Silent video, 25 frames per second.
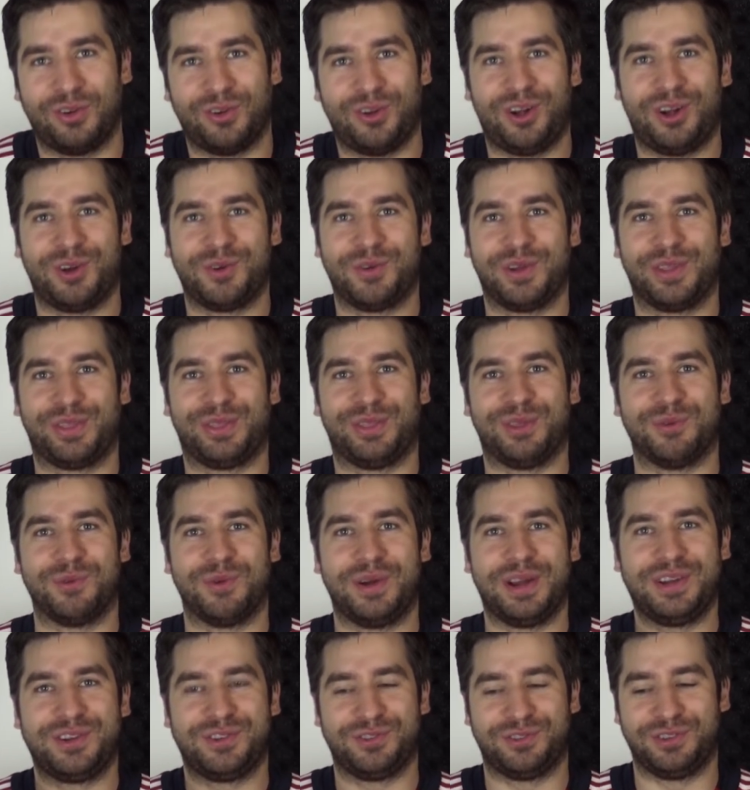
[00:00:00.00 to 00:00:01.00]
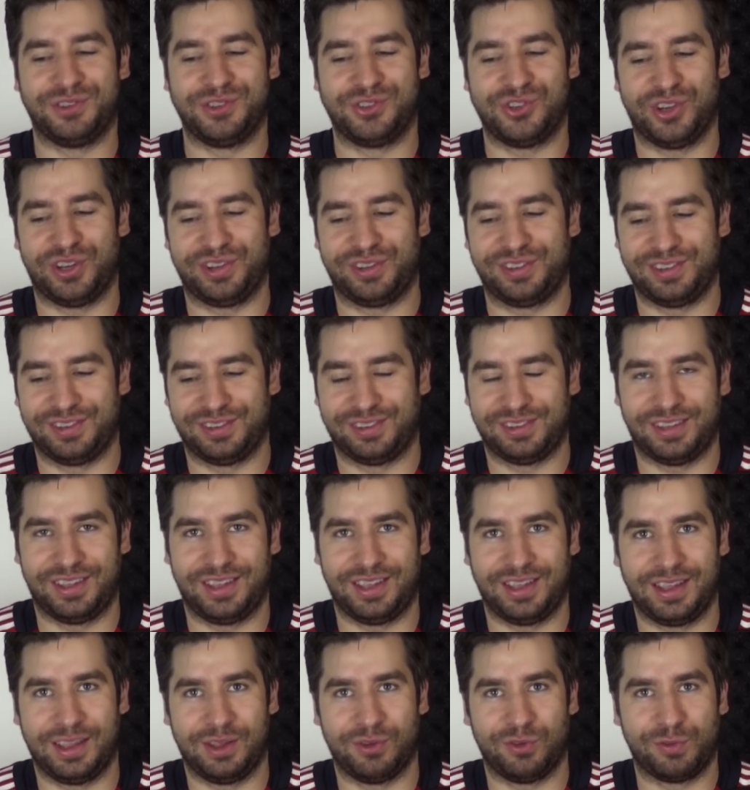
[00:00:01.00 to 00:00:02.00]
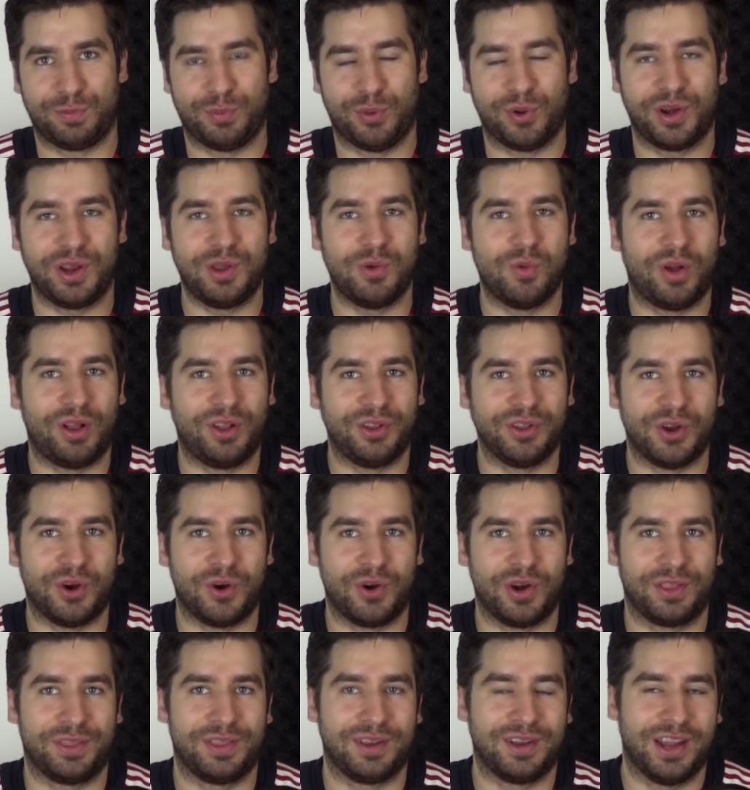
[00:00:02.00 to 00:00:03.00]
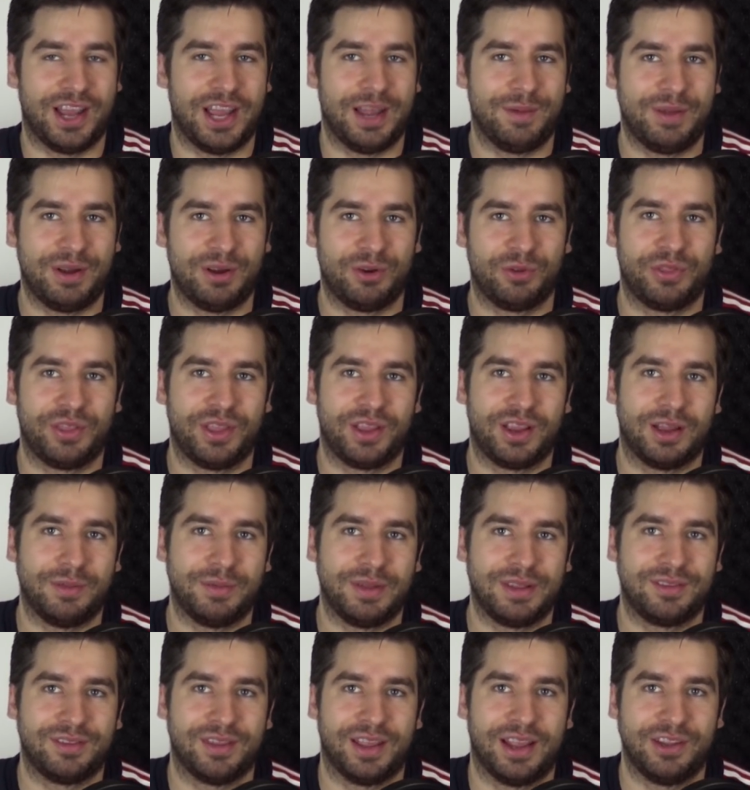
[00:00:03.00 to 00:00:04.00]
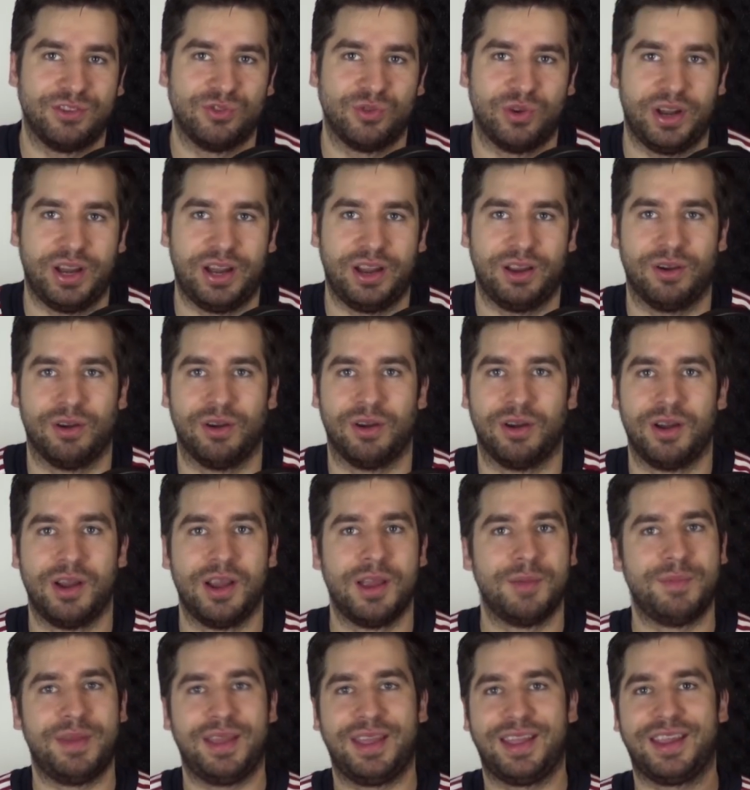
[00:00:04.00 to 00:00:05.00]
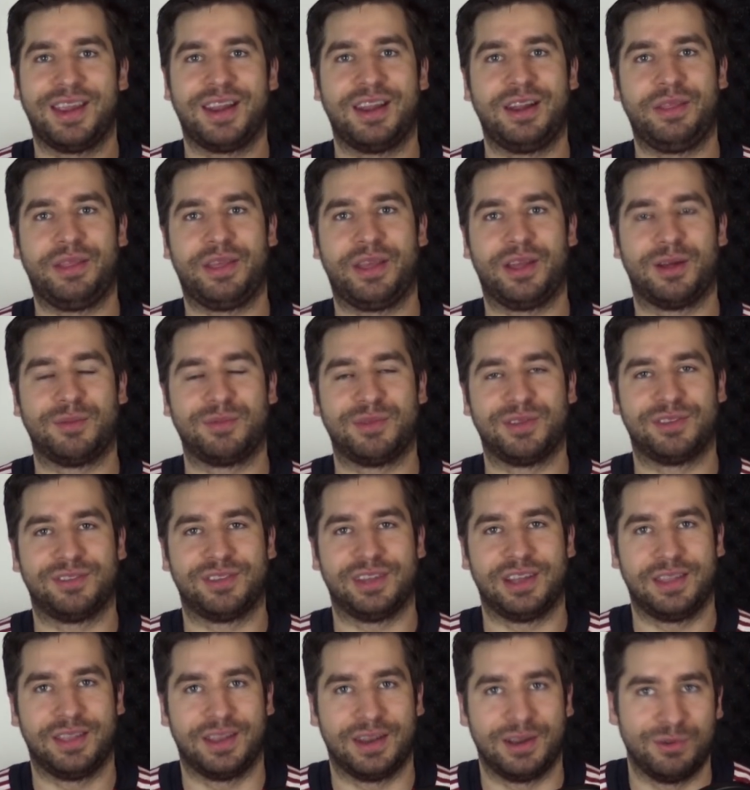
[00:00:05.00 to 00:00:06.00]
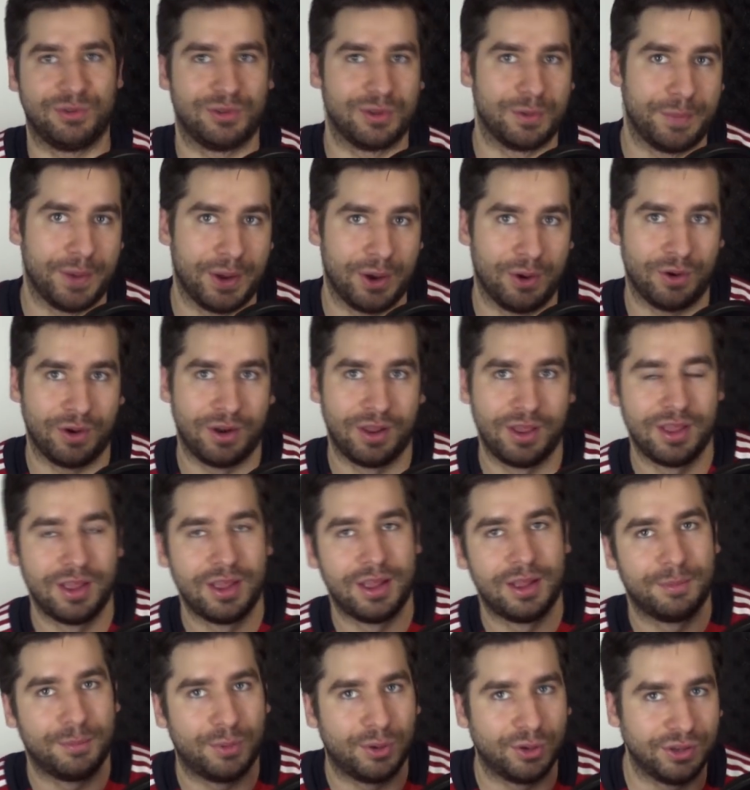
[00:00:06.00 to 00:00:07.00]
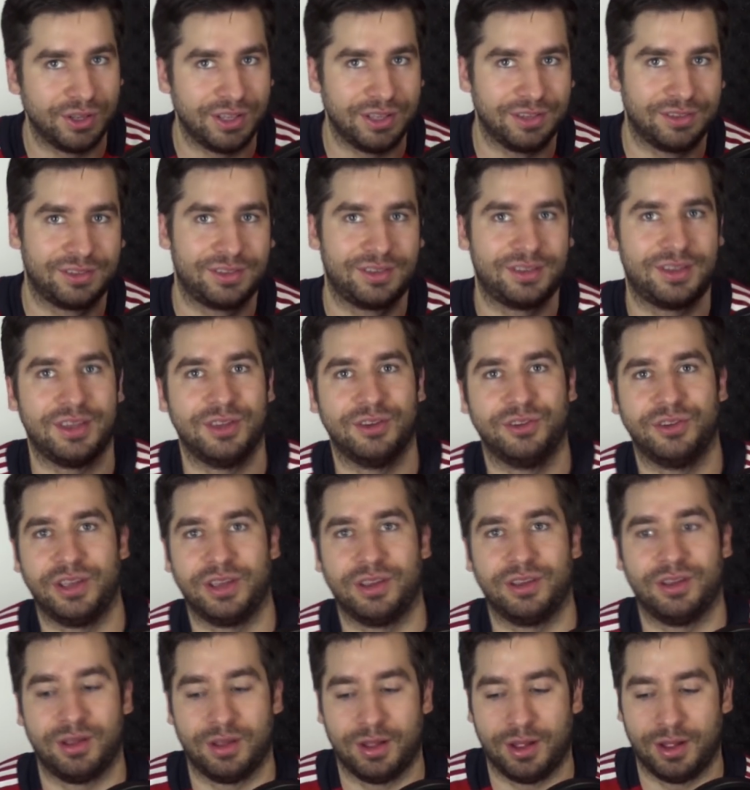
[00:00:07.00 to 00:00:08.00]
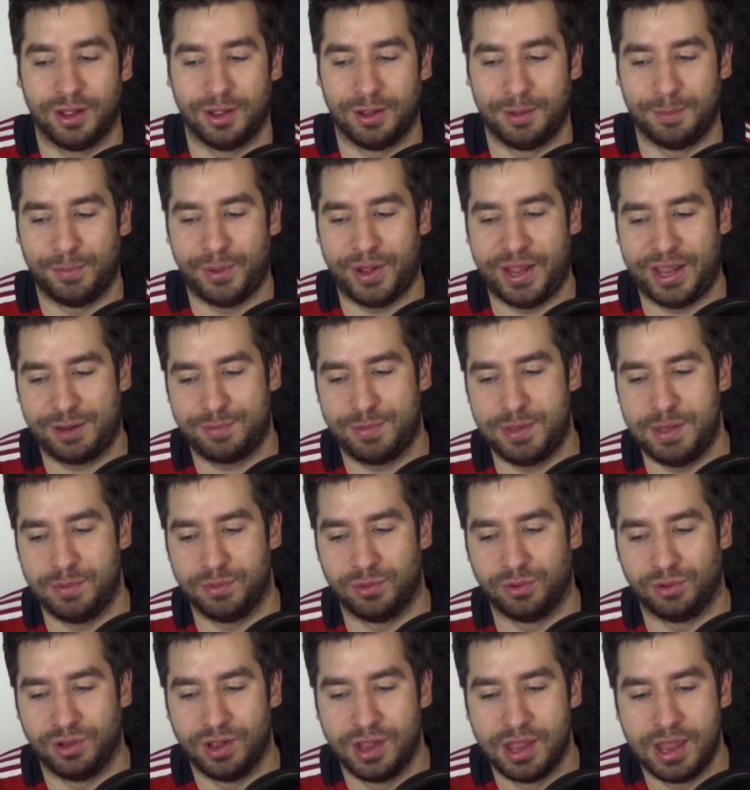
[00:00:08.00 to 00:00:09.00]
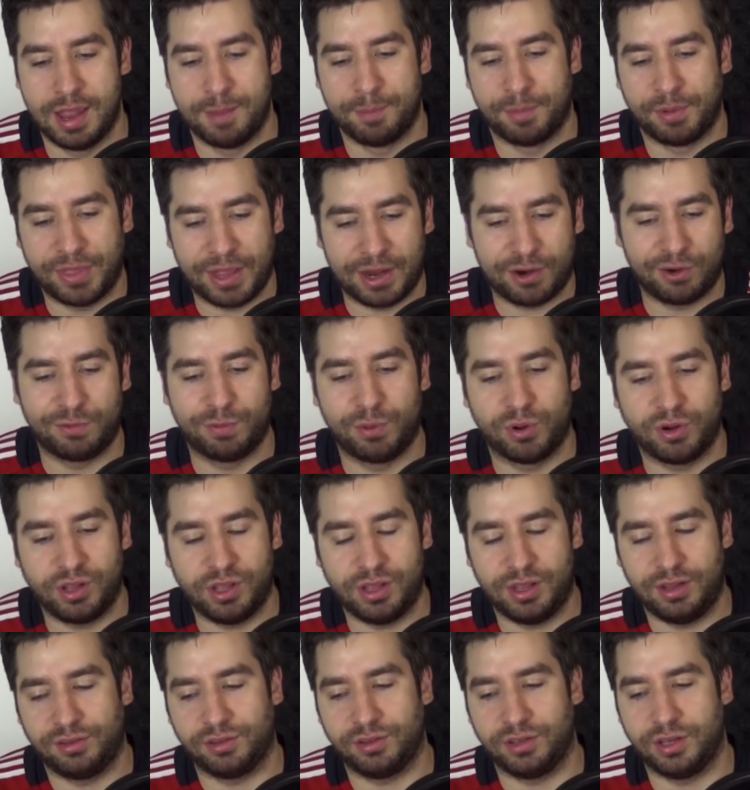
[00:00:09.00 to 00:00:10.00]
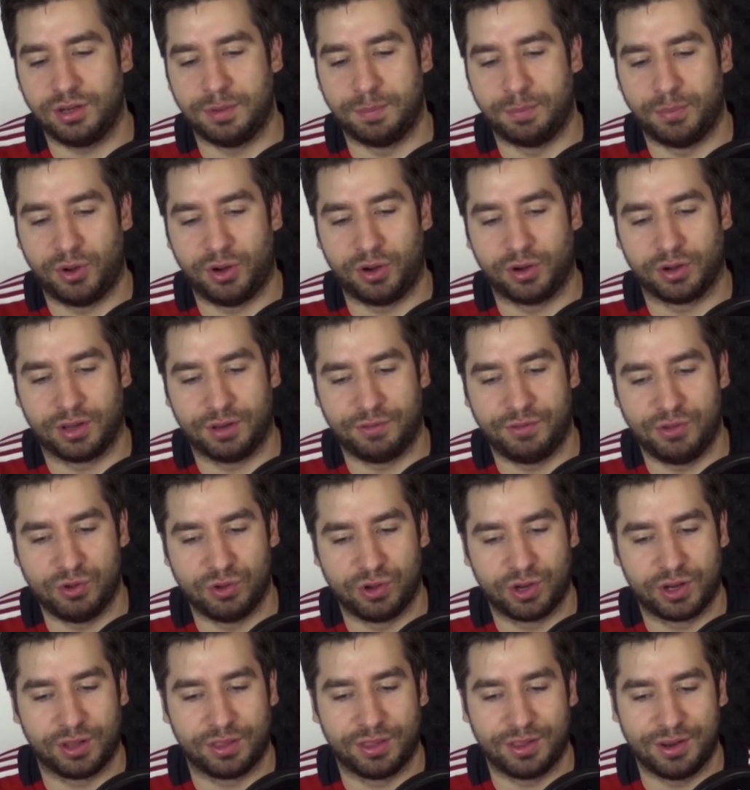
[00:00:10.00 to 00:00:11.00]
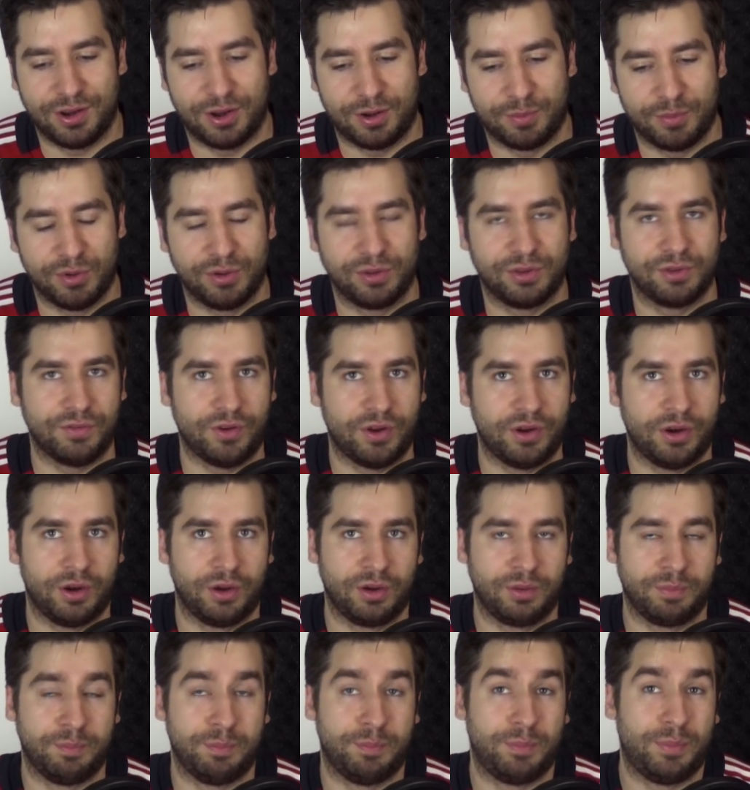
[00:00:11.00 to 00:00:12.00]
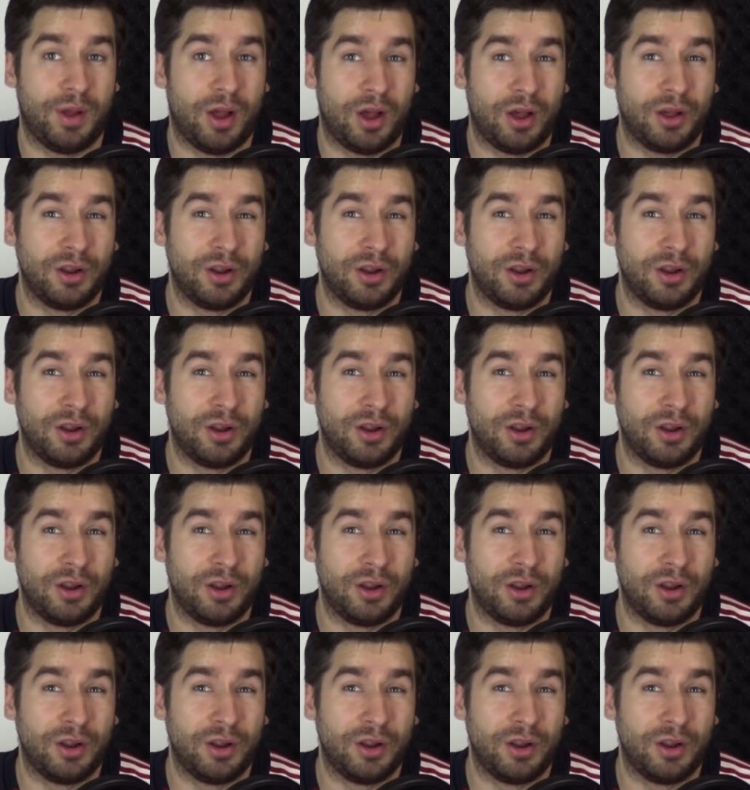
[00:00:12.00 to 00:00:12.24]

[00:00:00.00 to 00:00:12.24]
along with the racial injustice thing, it was pretty well known at the time. I don't think I'm exaggerating or making anything up to say that it was about police killing black people. But that was pretty easily debunked. If you look at the numbers of unarmed